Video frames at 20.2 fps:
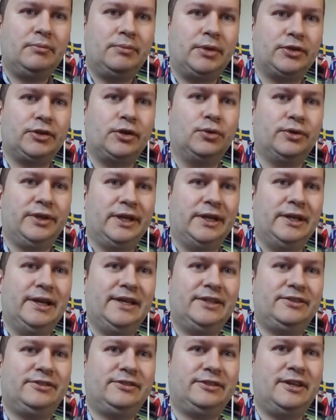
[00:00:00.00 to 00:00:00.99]
But okay,
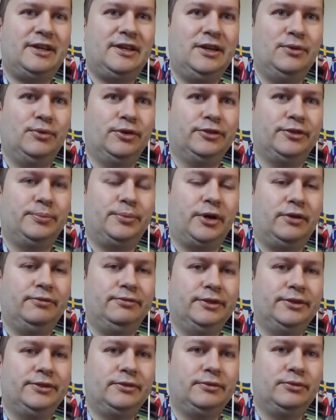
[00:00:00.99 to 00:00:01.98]
let's say he was a
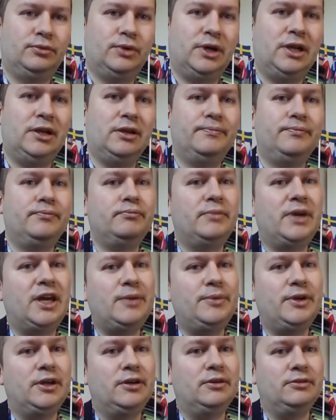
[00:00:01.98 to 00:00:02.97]
prophet. Well,
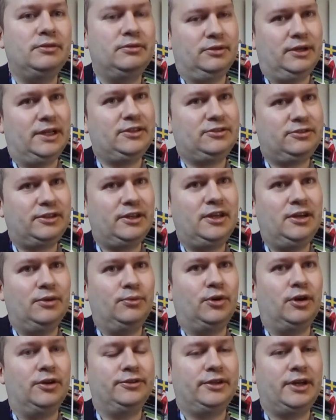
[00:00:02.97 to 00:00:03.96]
maybe he, let's say he
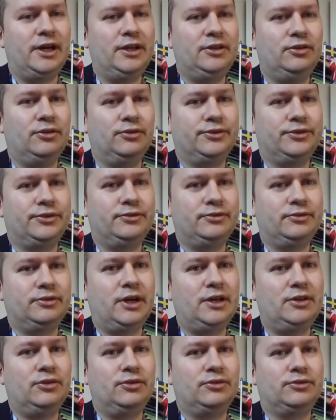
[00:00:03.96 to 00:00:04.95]
was. I
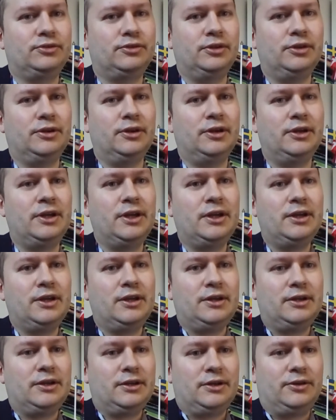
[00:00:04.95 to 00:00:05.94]
don't
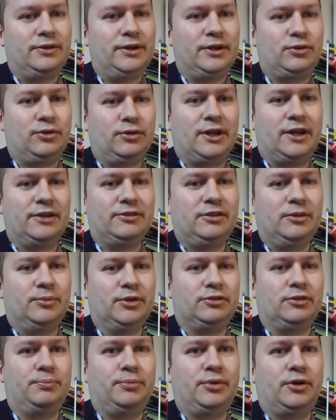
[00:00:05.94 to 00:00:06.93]
recognize him
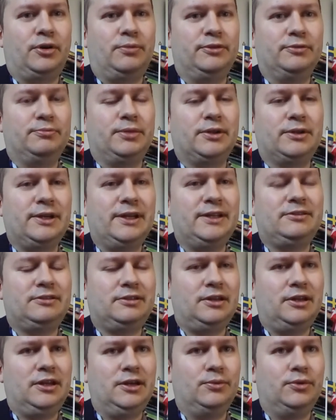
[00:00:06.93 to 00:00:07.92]
as a prophet, but let's
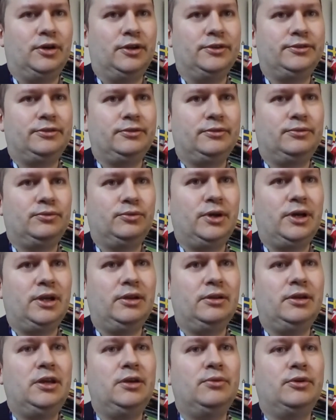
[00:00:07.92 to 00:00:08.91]
say he was.
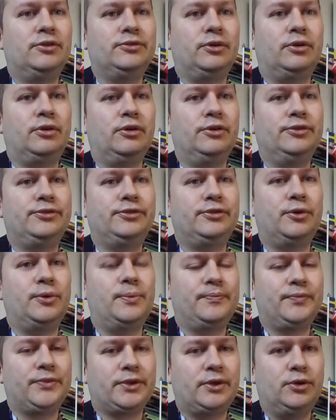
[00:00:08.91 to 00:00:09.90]
Well, he was
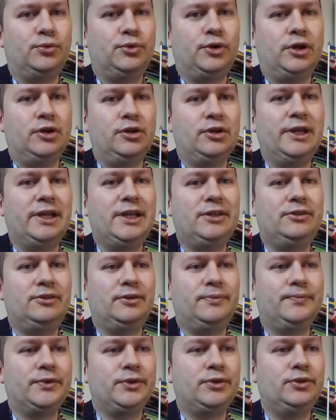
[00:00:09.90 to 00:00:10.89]
also a worldly
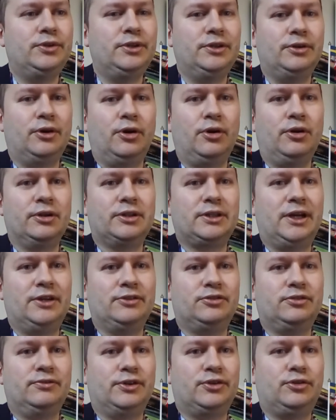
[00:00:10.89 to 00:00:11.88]
leader who did all
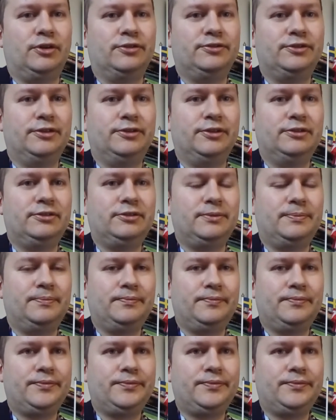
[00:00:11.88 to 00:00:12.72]
kinds of atrocities.